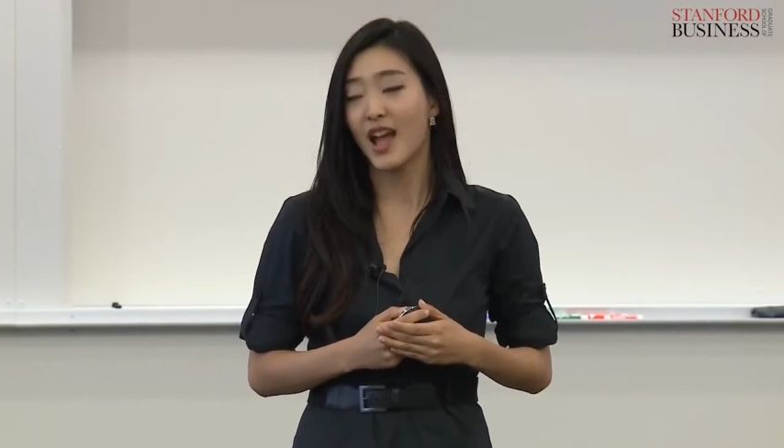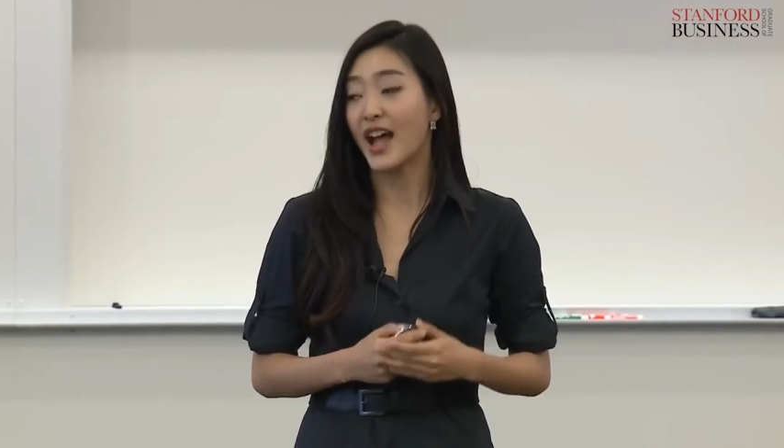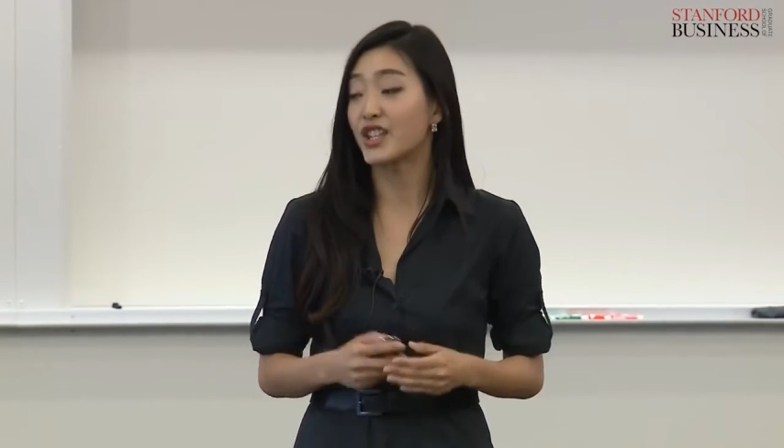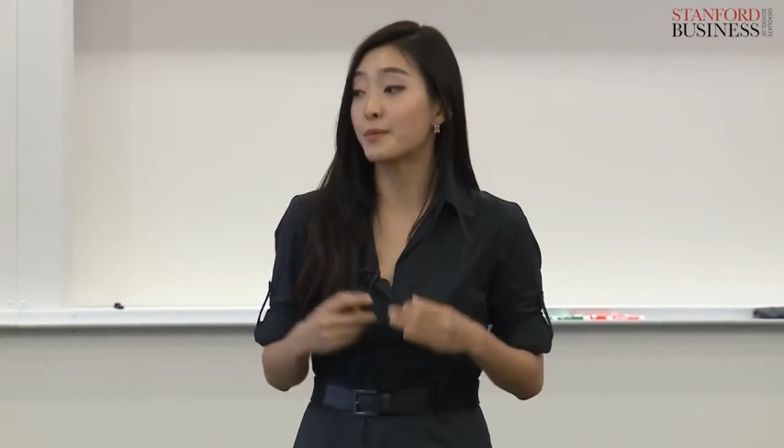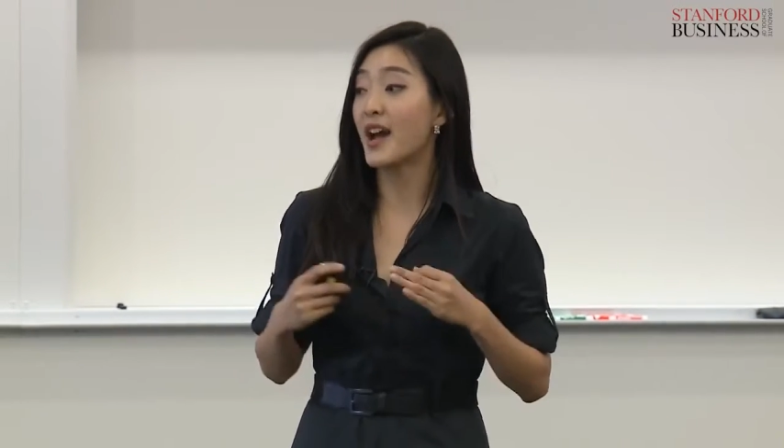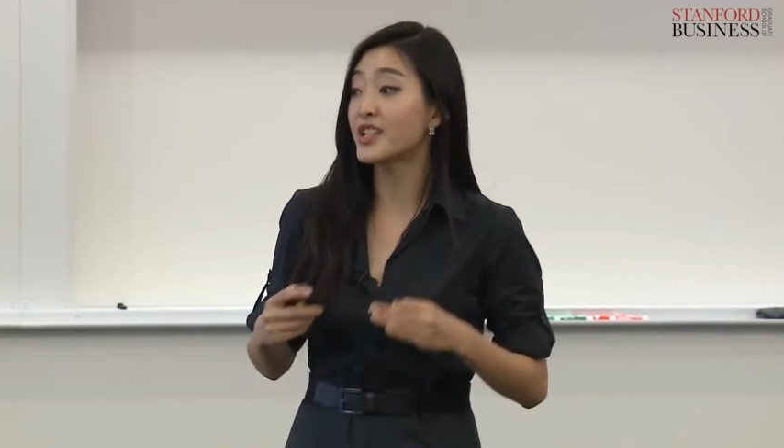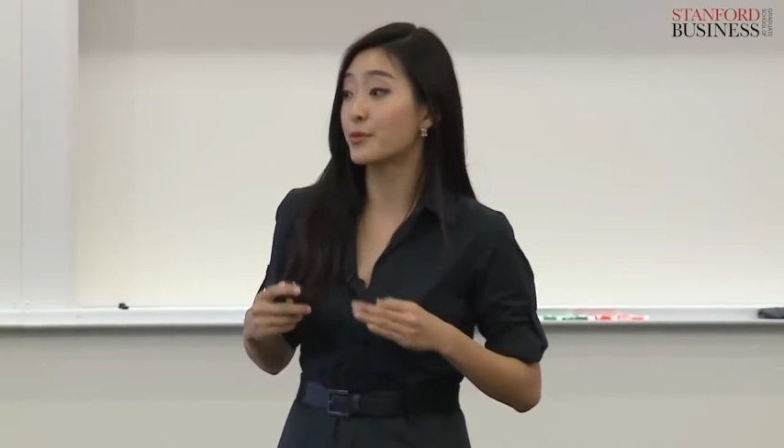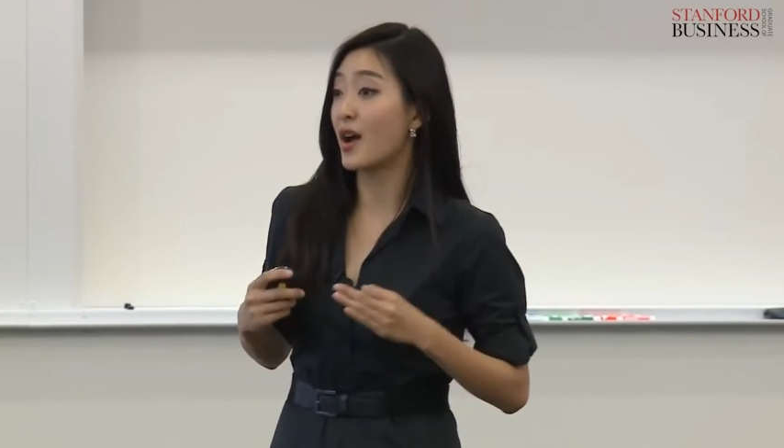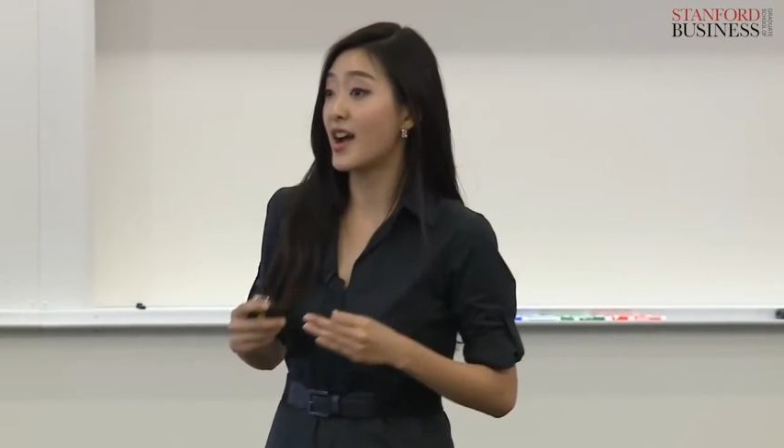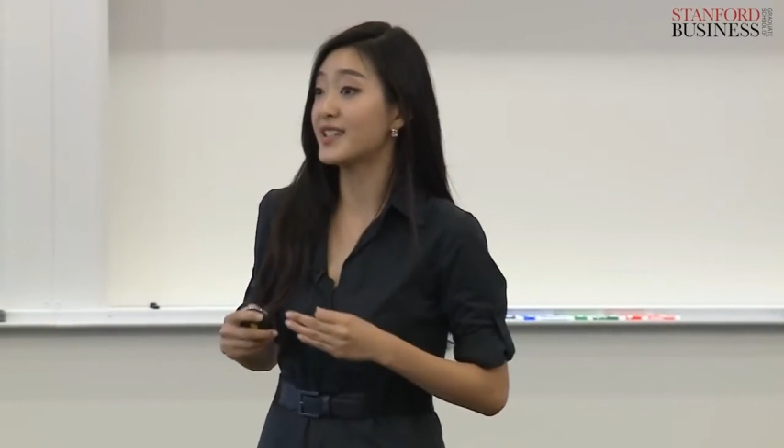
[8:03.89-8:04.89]
And to my
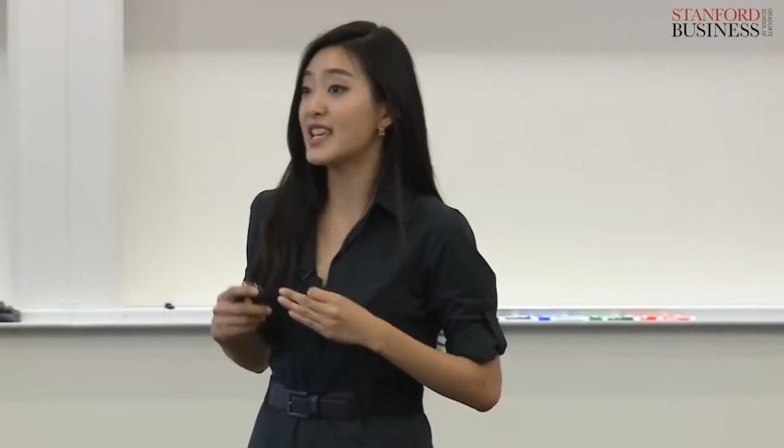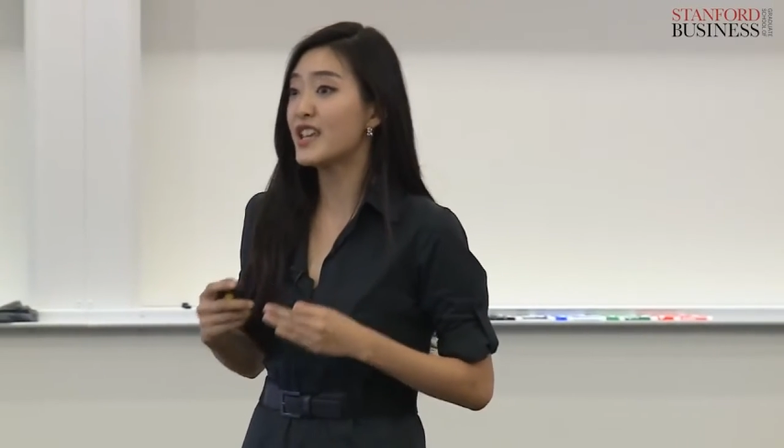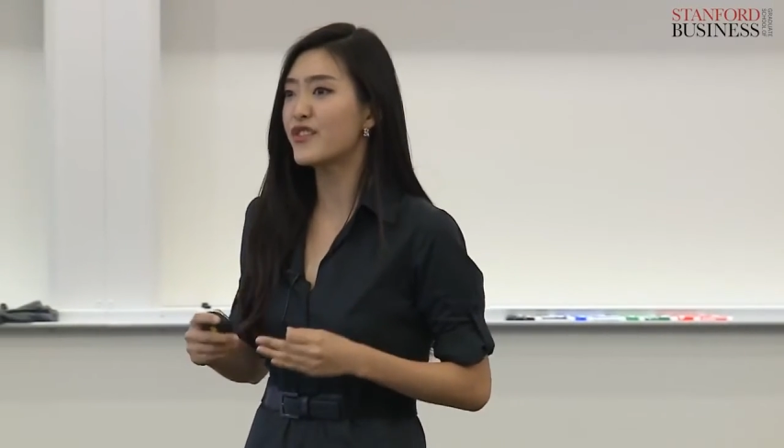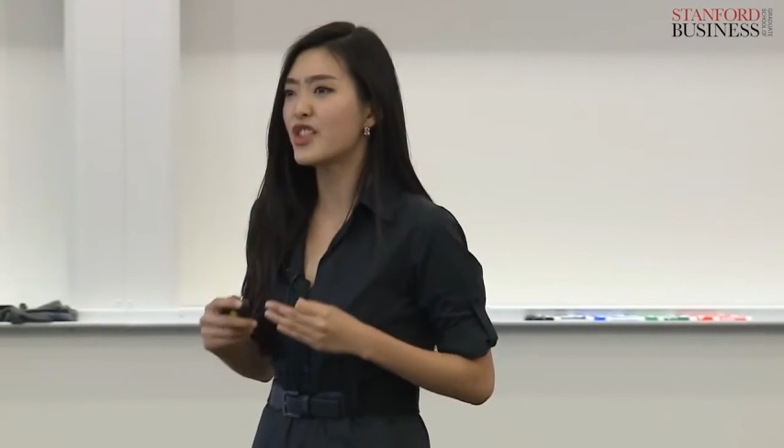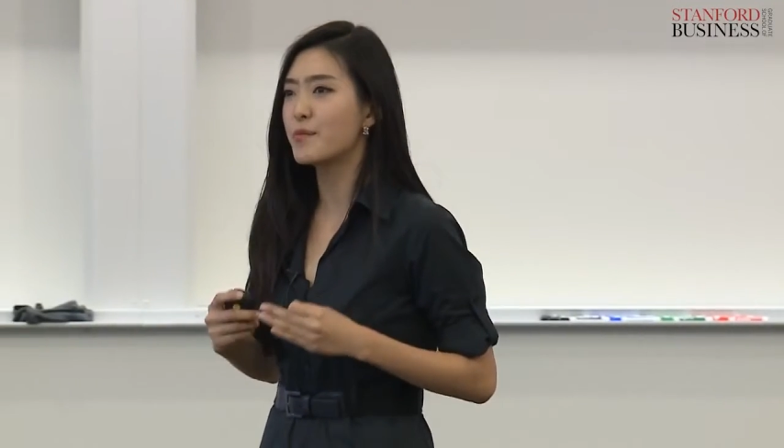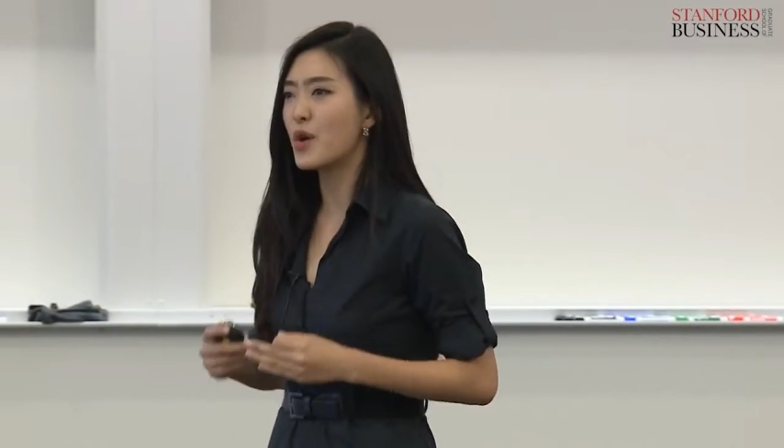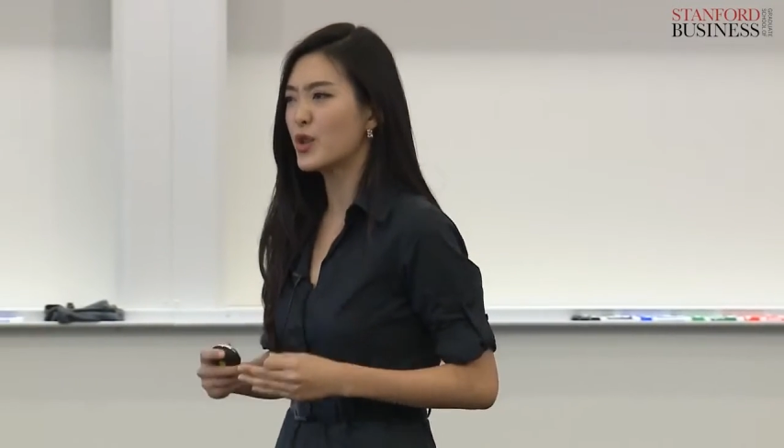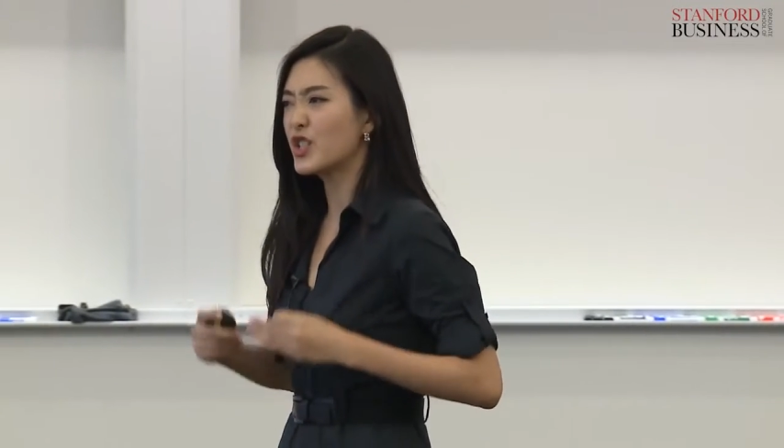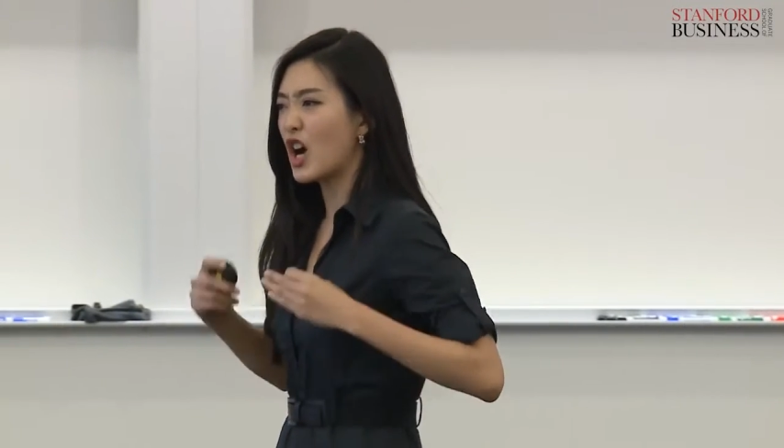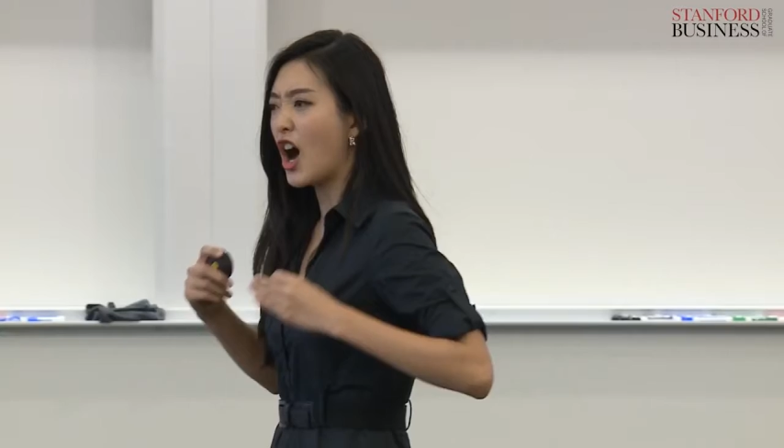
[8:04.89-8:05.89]
surprise, even the
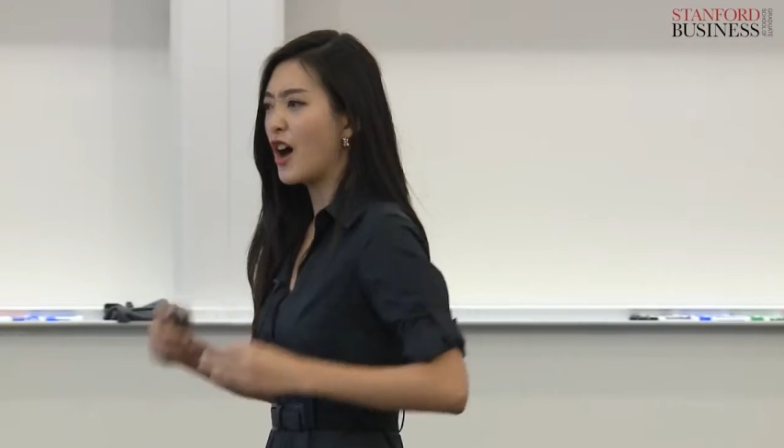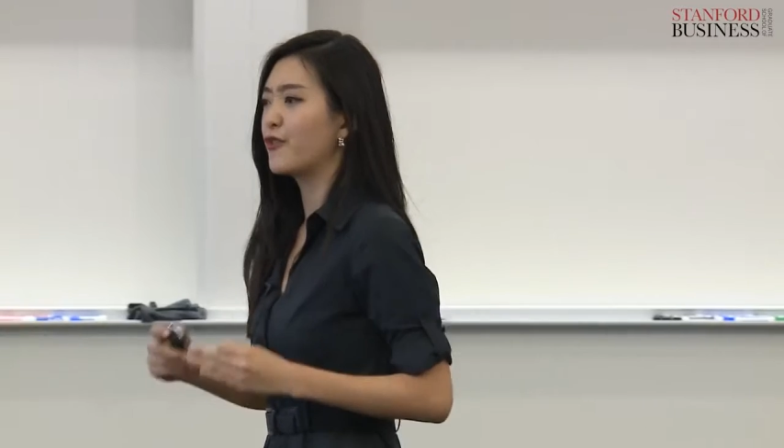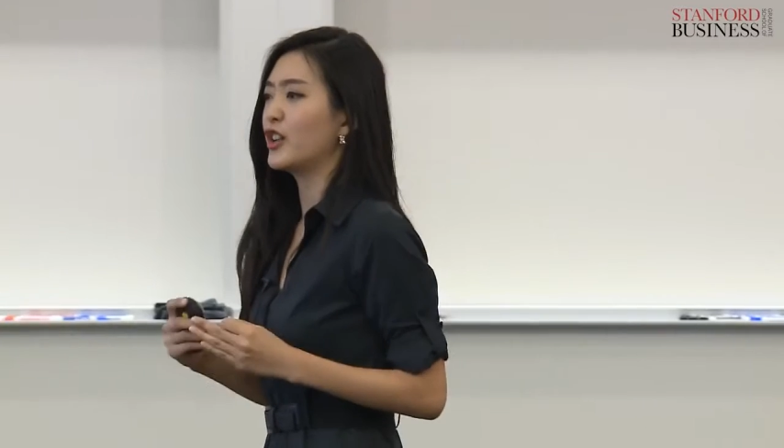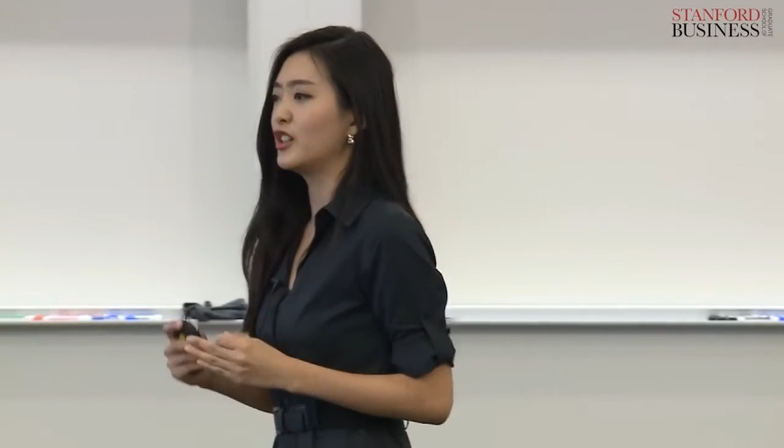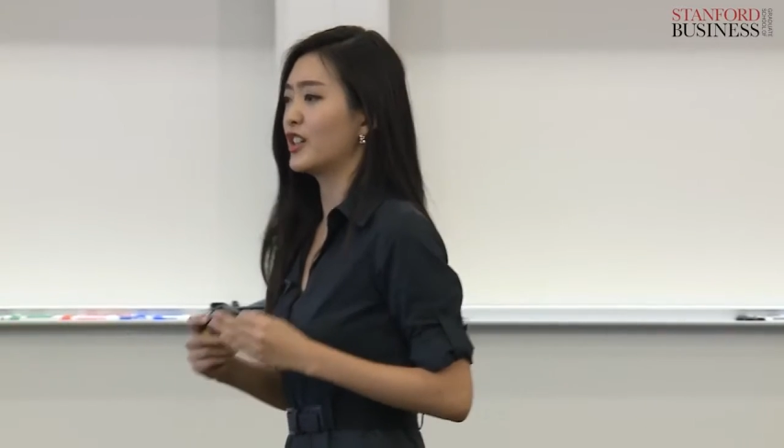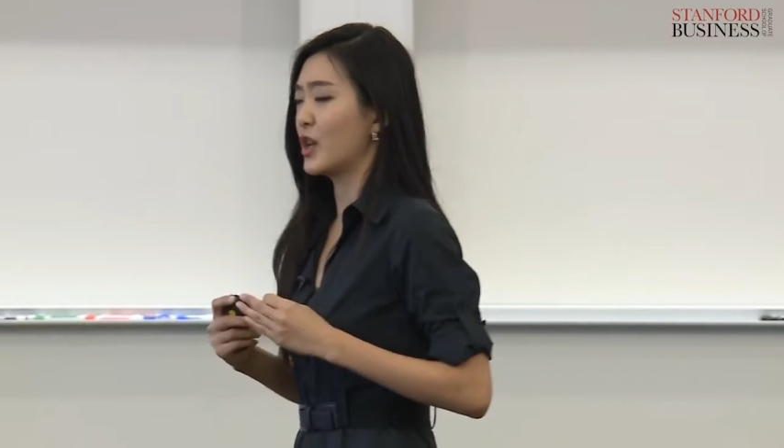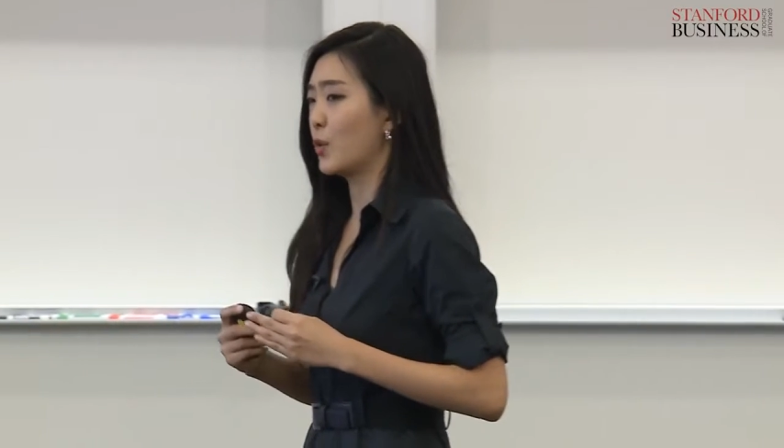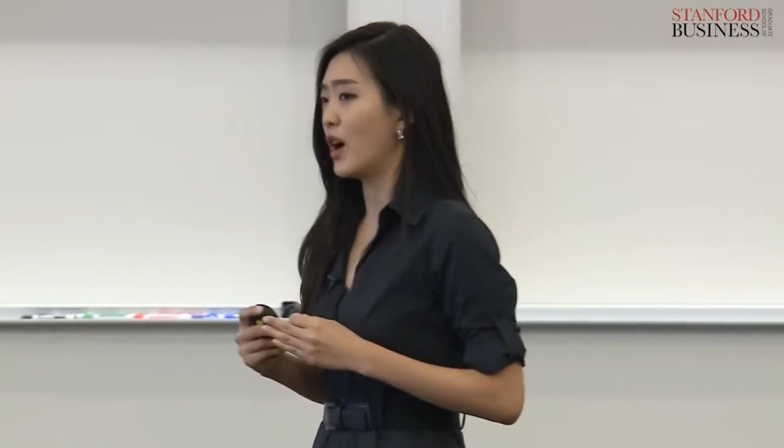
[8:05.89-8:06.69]
most confident-looking